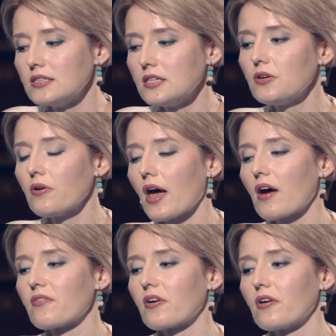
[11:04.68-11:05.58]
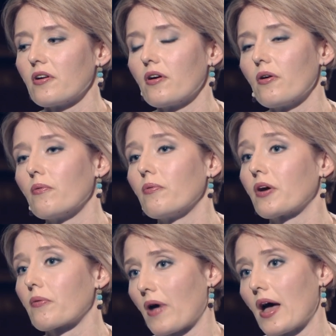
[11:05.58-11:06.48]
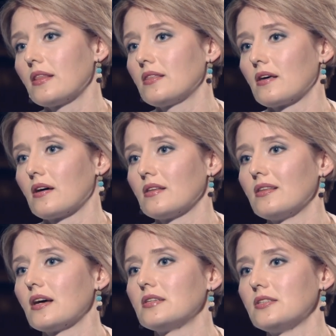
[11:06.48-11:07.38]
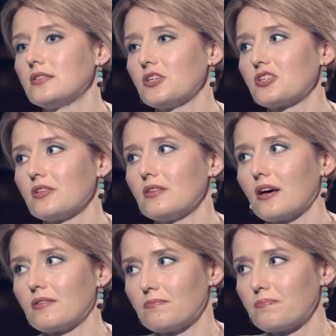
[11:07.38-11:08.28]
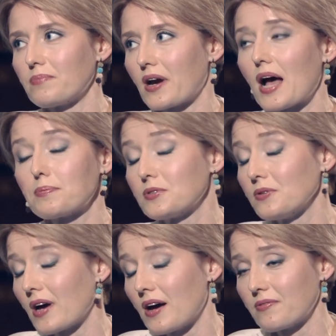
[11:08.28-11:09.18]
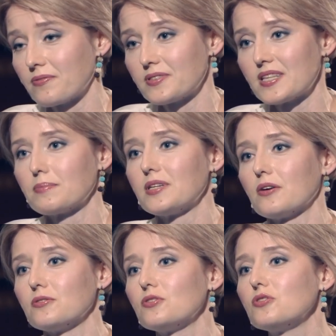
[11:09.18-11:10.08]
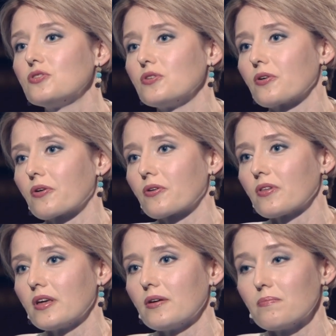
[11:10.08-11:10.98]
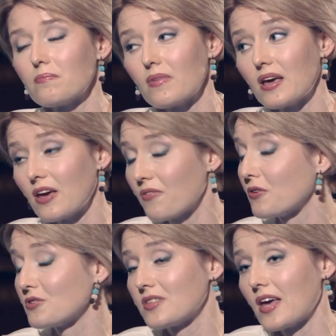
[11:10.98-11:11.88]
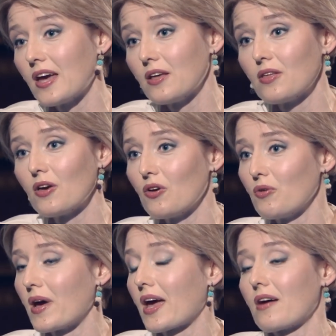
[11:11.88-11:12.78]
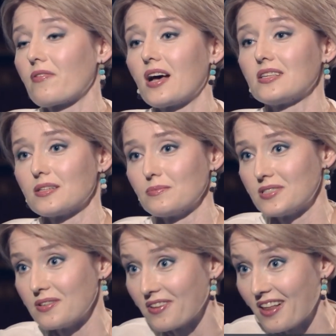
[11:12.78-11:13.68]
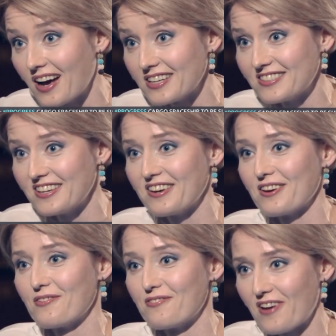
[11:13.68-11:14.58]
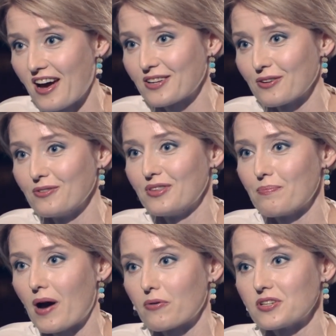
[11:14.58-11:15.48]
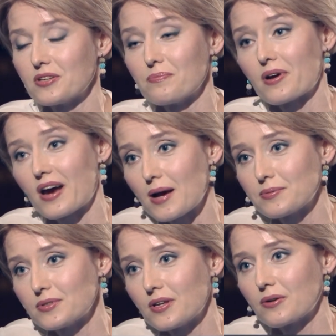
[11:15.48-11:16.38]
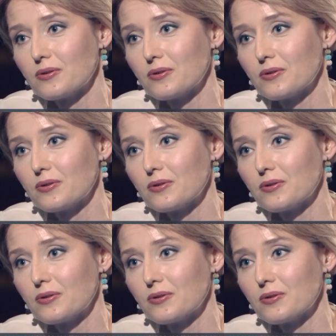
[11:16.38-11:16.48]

Did you ever regret that decision, that perhaps you have stepped down too early? If you stayed, you may have had some civilizing effect on the powers, and perhaps there